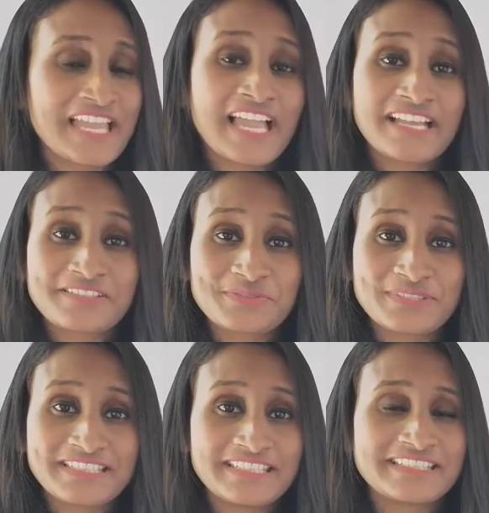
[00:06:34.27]

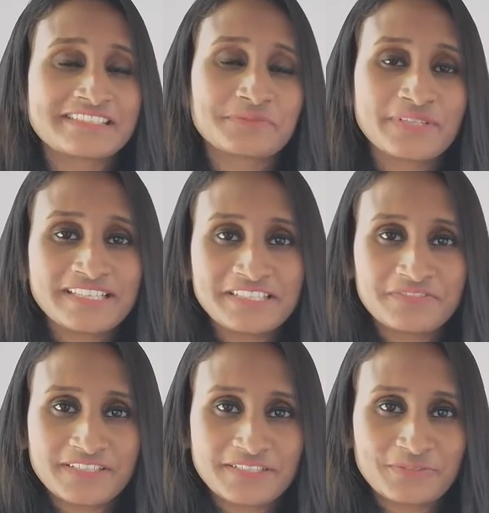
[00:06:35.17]
Actually, it's really
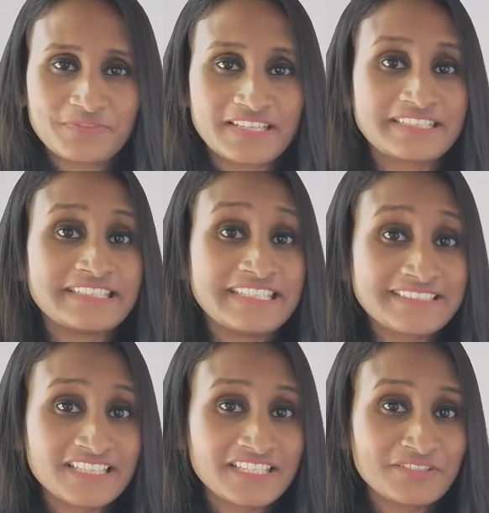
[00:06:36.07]
difficult to find
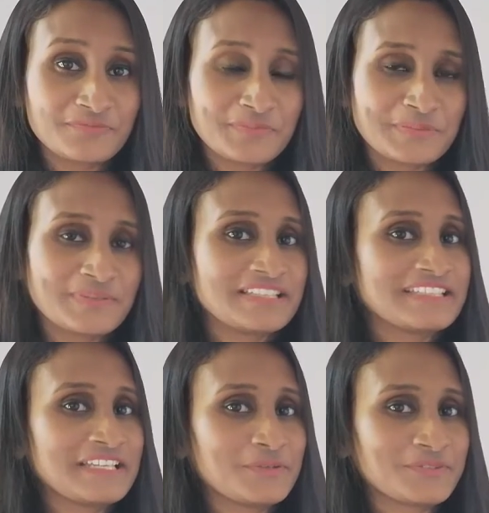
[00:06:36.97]
these kind of
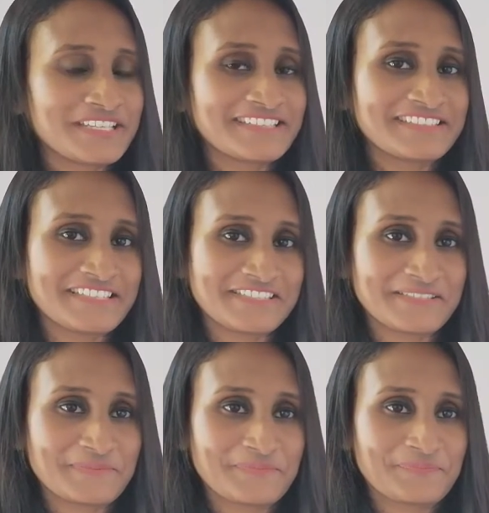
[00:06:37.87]
people in any
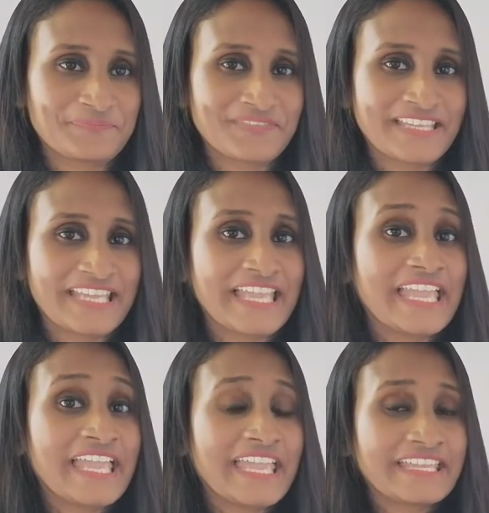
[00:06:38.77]
organization.
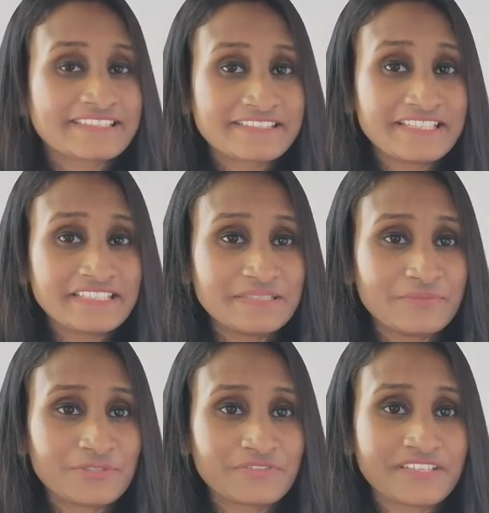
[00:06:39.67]
Externally
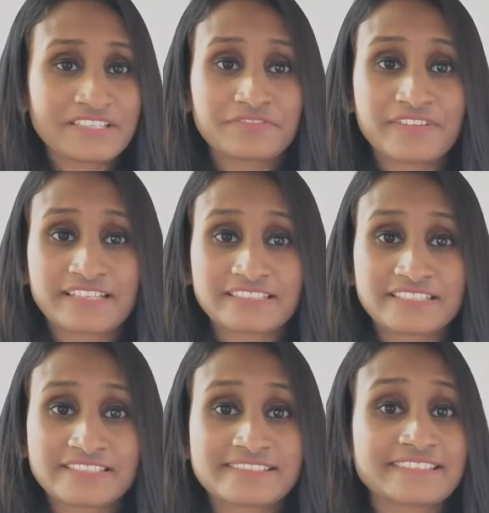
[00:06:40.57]
motivated factors
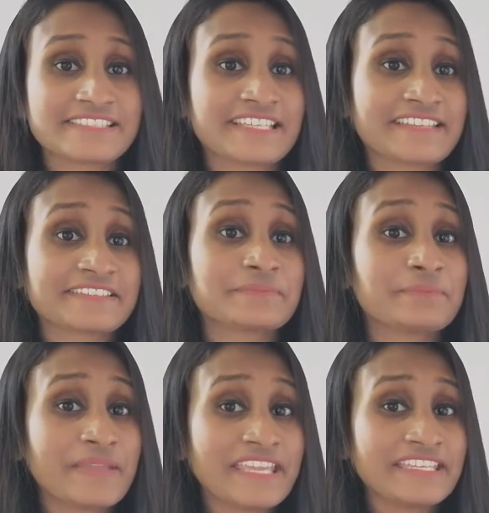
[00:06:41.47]
such as
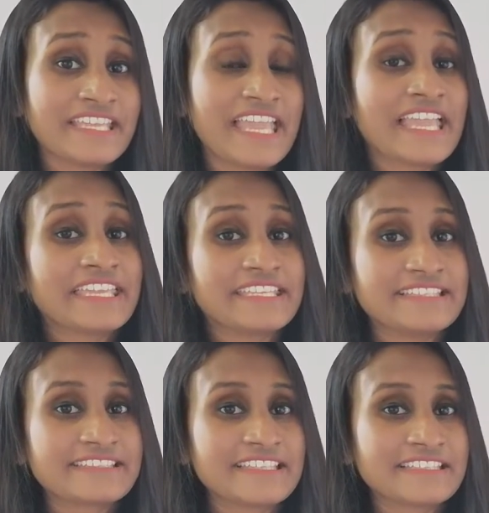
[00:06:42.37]
pay,
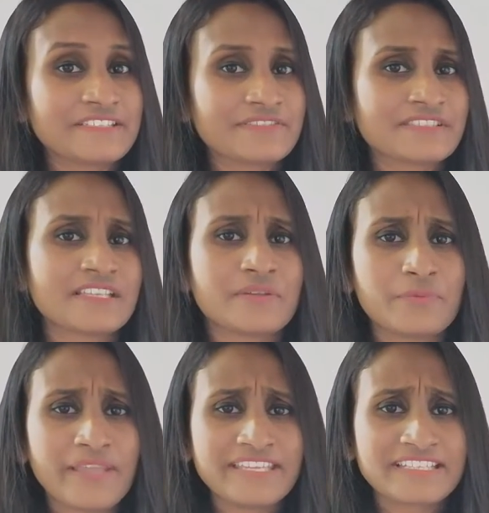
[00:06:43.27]
incentive,
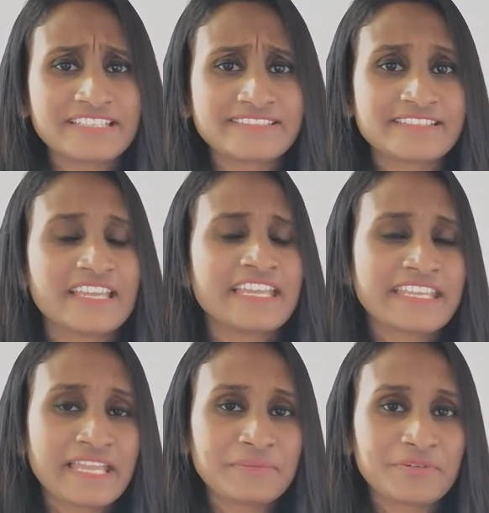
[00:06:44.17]
vehicles
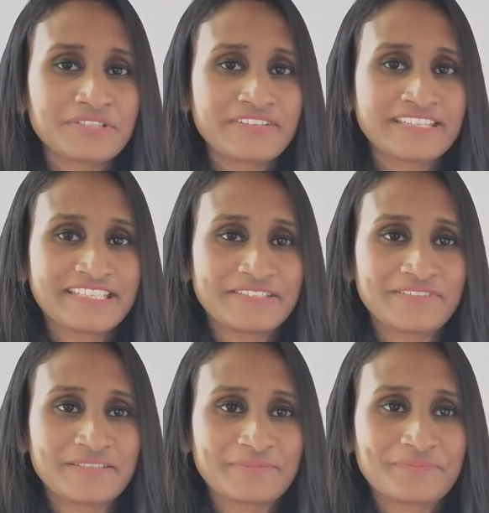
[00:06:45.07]
can motivate
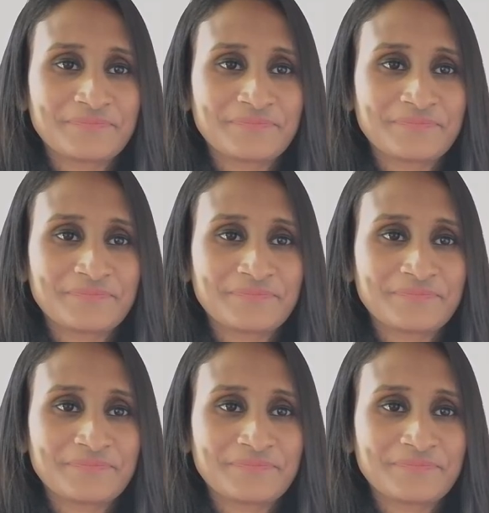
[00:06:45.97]
anyone.